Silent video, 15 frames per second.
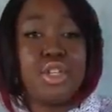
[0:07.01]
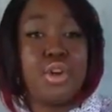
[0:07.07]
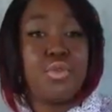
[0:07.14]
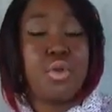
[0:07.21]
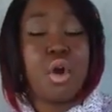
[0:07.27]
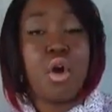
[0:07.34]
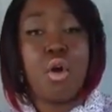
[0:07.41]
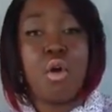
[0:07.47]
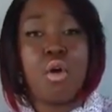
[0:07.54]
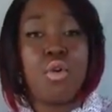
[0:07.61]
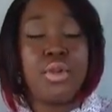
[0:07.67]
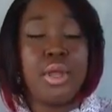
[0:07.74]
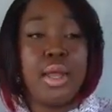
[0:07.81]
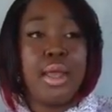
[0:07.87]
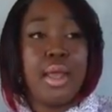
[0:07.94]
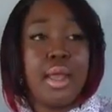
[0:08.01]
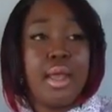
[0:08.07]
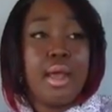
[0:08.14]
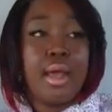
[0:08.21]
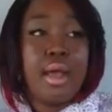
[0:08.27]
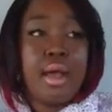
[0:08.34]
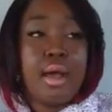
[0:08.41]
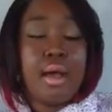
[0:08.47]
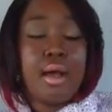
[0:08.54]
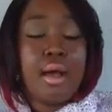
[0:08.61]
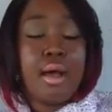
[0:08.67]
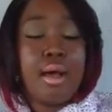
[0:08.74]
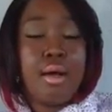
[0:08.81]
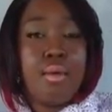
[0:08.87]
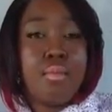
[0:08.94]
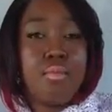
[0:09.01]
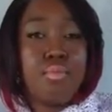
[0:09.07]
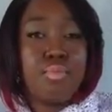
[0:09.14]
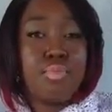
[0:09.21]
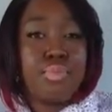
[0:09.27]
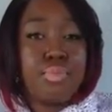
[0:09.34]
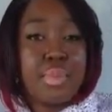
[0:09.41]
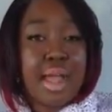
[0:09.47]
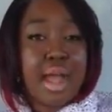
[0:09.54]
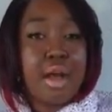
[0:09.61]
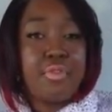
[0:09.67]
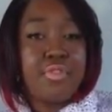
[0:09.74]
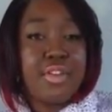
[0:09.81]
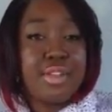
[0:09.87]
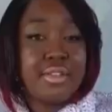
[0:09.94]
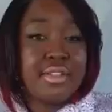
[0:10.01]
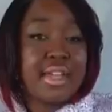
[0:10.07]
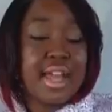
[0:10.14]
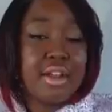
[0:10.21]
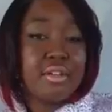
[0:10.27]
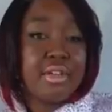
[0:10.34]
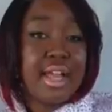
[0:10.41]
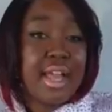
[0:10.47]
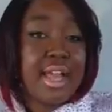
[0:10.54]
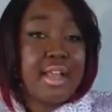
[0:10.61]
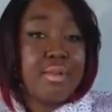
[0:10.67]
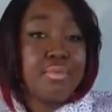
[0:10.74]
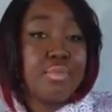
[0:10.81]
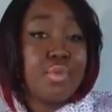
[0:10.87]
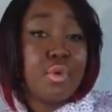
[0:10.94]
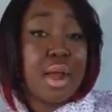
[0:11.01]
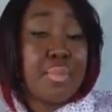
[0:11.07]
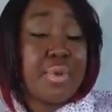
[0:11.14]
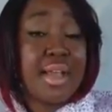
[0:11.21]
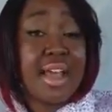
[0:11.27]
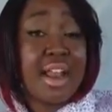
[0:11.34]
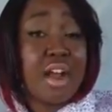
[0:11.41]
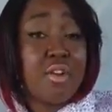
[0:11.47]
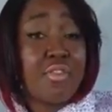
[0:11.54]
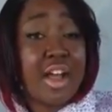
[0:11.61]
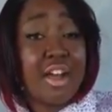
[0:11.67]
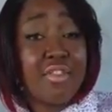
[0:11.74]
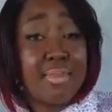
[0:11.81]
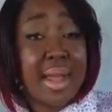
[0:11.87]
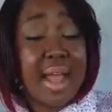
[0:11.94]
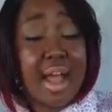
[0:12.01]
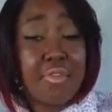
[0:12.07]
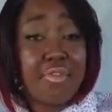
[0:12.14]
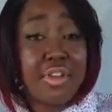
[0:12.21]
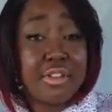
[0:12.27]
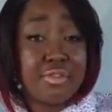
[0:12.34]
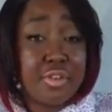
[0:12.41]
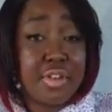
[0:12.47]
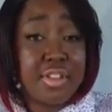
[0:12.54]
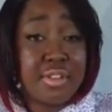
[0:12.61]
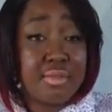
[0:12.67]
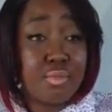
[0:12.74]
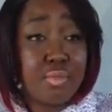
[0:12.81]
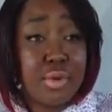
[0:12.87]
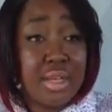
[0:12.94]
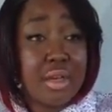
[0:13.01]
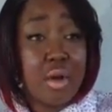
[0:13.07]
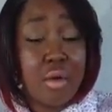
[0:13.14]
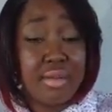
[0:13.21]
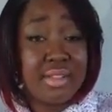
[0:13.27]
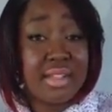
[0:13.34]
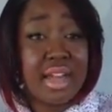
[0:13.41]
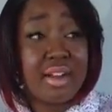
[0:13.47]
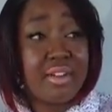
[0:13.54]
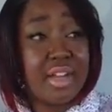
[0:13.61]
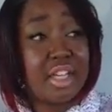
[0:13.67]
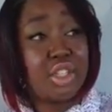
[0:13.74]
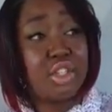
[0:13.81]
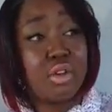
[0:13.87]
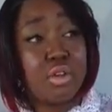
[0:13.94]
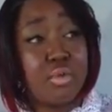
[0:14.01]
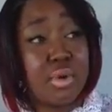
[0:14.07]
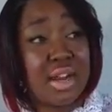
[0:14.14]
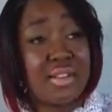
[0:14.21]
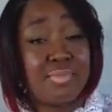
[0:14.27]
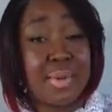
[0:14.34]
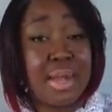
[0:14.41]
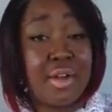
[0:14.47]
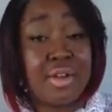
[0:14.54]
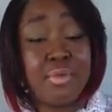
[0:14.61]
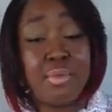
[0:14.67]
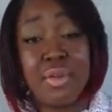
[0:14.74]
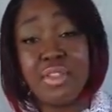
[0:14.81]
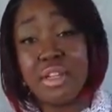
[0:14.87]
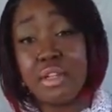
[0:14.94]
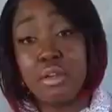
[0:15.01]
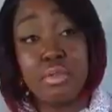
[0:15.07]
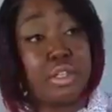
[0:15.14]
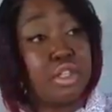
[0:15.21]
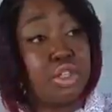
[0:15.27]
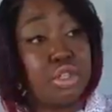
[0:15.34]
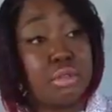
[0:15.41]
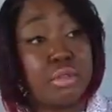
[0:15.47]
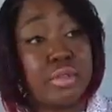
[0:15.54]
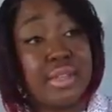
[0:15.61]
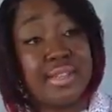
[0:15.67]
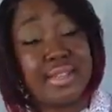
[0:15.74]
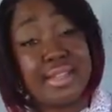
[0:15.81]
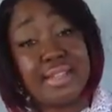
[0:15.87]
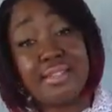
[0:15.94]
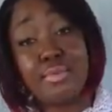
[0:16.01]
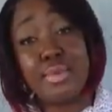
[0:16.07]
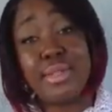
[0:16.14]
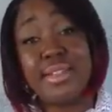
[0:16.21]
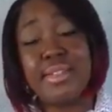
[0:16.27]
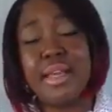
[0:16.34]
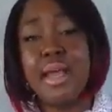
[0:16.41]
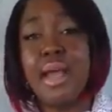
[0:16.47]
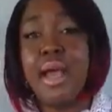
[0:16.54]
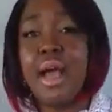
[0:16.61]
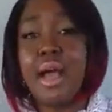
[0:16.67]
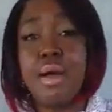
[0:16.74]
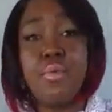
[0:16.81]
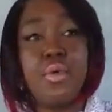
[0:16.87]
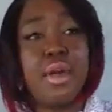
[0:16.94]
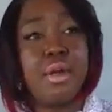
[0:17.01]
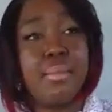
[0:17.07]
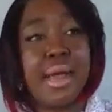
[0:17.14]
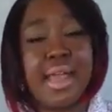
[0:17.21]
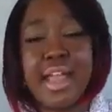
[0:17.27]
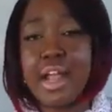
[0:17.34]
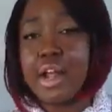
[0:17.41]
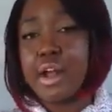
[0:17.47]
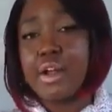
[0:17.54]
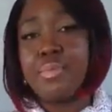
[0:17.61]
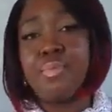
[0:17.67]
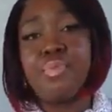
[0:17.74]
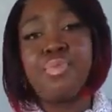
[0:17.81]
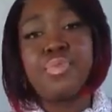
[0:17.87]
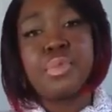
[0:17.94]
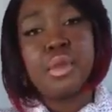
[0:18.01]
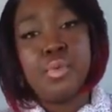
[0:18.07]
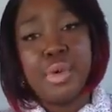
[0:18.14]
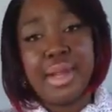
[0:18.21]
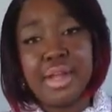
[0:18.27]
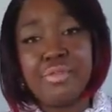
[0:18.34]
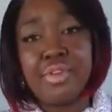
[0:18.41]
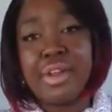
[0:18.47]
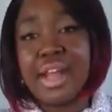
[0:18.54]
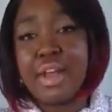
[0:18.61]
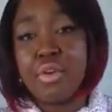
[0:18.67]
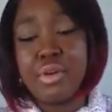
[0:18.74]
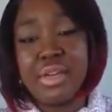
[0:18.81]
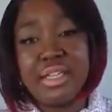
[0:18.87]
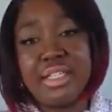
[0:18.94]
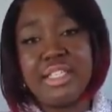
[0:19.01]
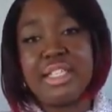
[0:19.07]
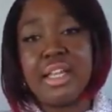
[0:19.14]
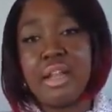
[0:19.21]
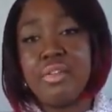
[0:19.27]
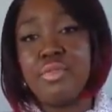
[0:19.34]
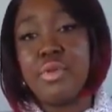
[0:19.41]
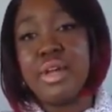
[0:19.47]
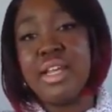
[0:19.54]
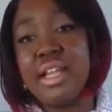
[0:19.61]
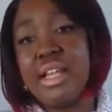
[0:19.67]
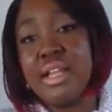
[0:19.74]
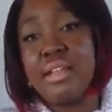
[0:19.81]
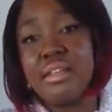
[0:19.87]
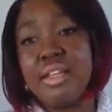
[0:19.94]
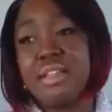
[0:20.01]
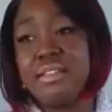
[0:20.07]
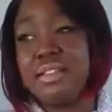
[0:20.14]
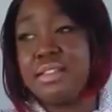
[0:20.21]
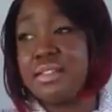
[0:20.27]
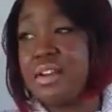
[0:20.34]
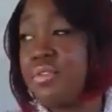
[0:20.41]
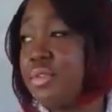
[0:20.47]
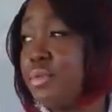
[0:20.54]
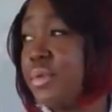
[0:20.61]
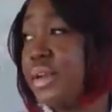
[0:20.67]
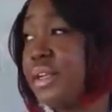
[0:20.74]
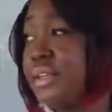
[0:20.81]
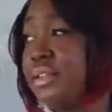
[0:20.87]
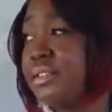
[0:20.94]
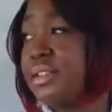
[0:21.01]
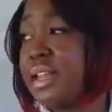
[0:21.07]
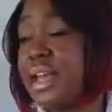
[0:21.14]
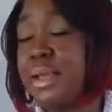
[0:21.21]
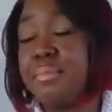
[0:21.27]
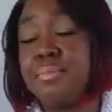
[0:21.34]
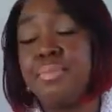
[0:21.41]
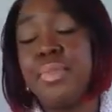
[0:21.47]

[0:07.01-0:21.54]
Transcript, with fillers: show called um, Outfit Saturday where I pick out all five of my outfits for this week on Saturday and show you what I've paired it with including jewelry, accessories, how I'm wearing my hair, whatever and I go into detail of what it consists of or what it looks like.